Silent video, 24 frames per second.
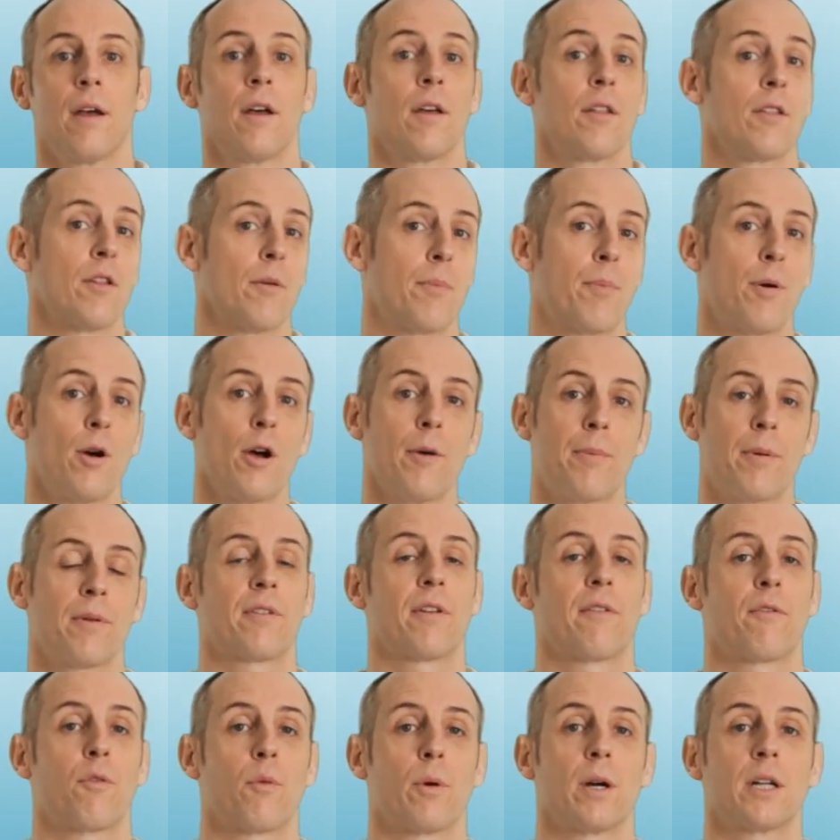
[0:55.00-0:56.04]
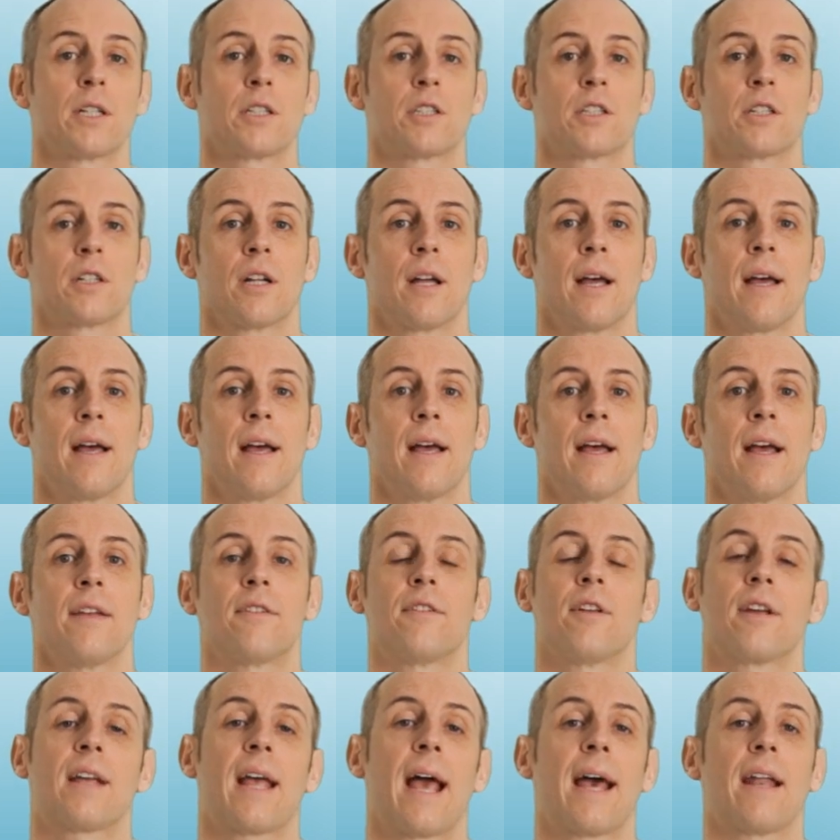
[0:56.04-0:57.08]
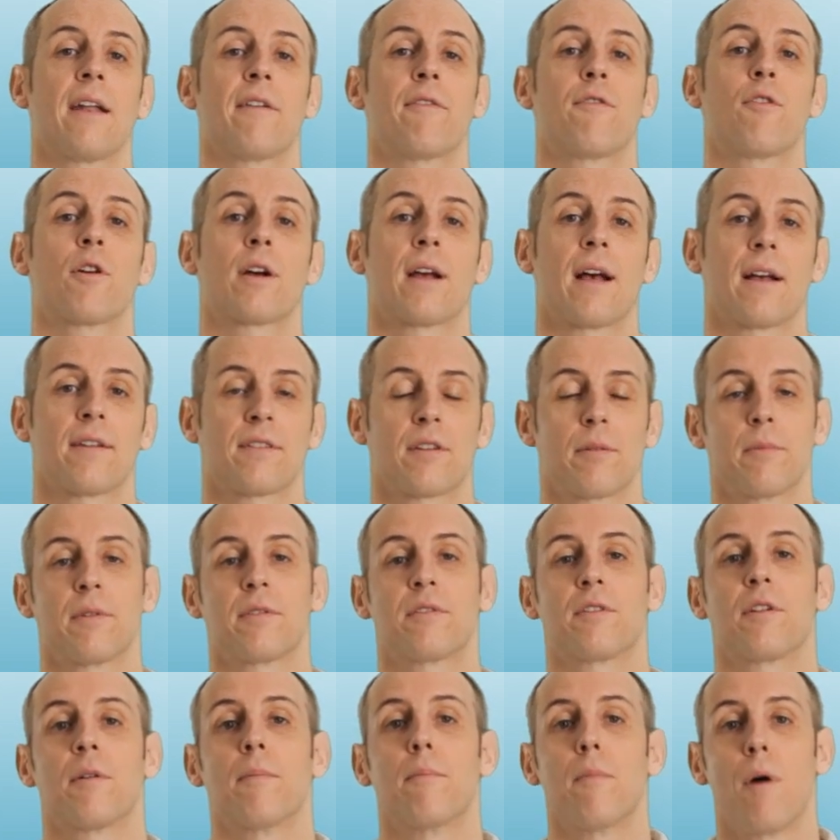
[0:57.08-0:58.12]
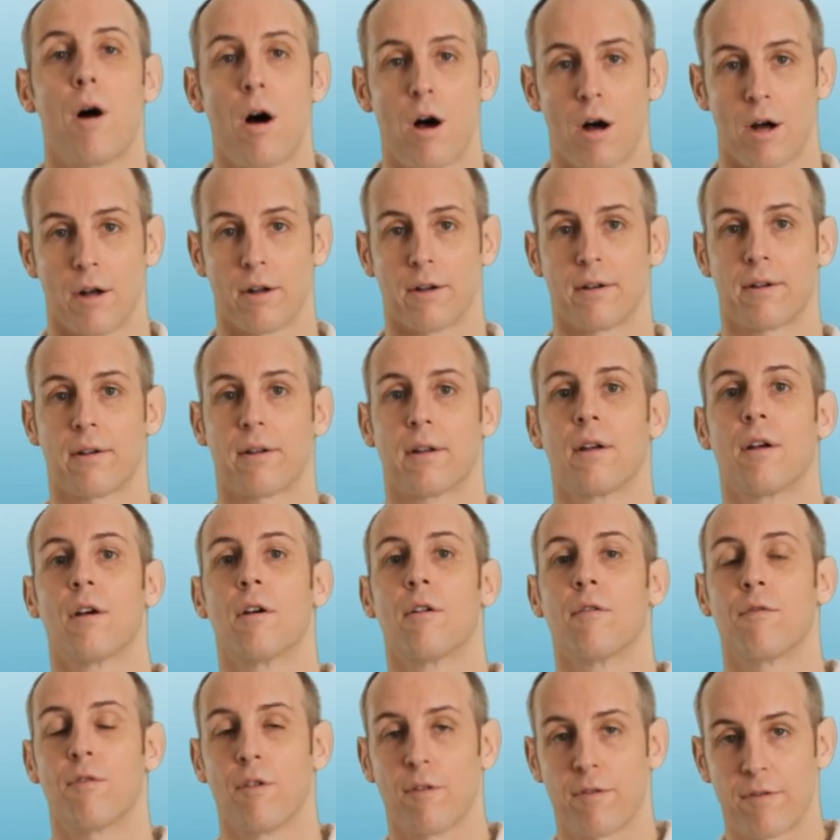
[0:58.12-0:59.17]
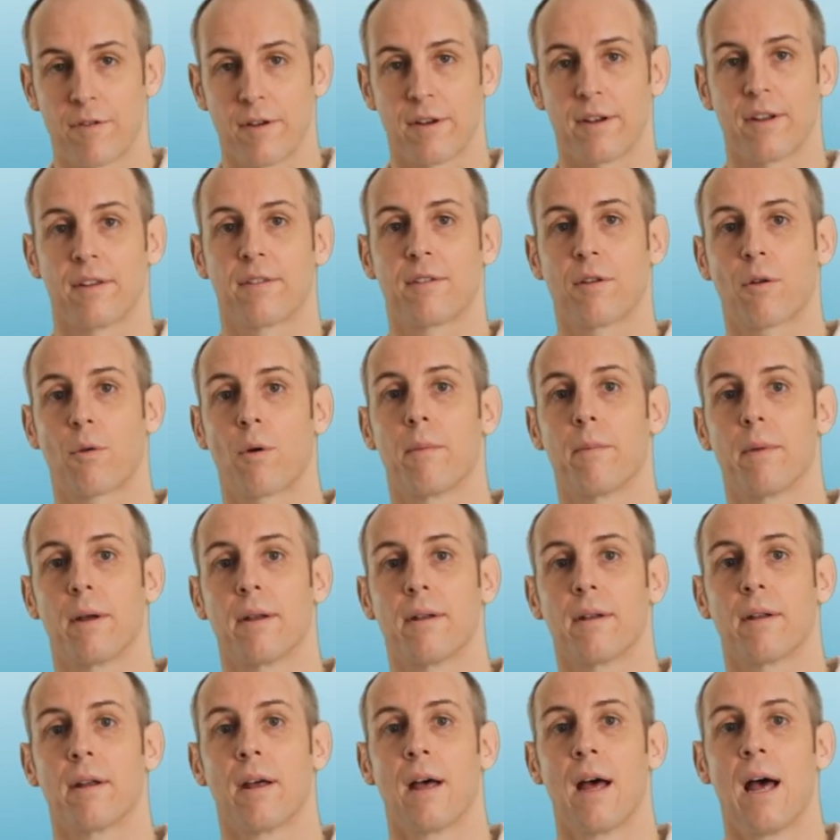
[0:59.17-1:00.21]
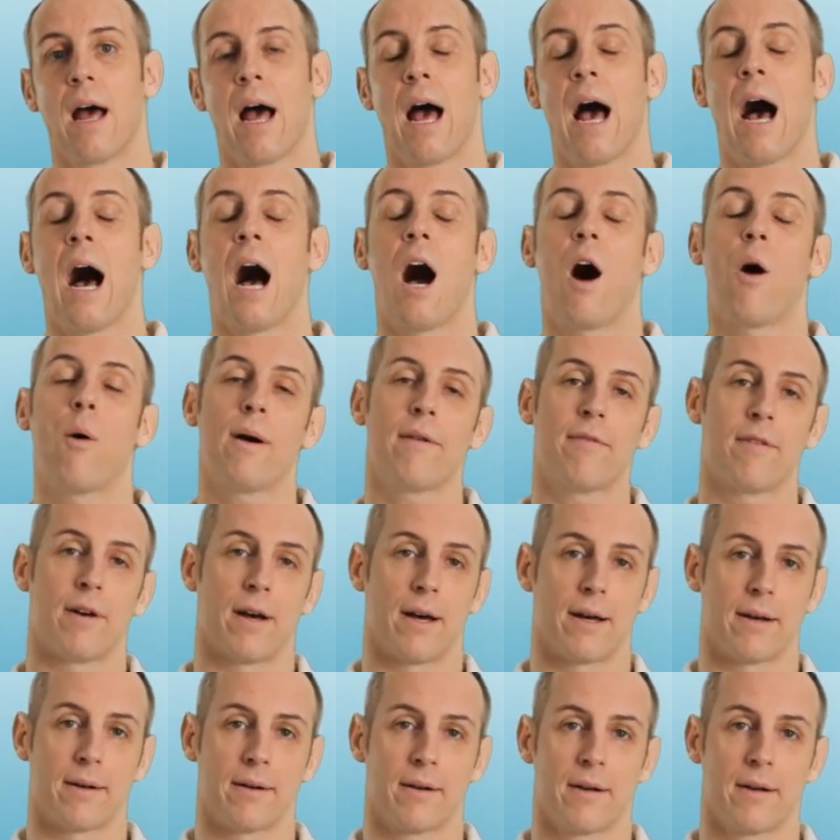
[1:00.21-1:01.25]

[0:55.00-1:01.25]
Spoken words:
the purpose of which is to cater for customers' demand for fitness equipment. However,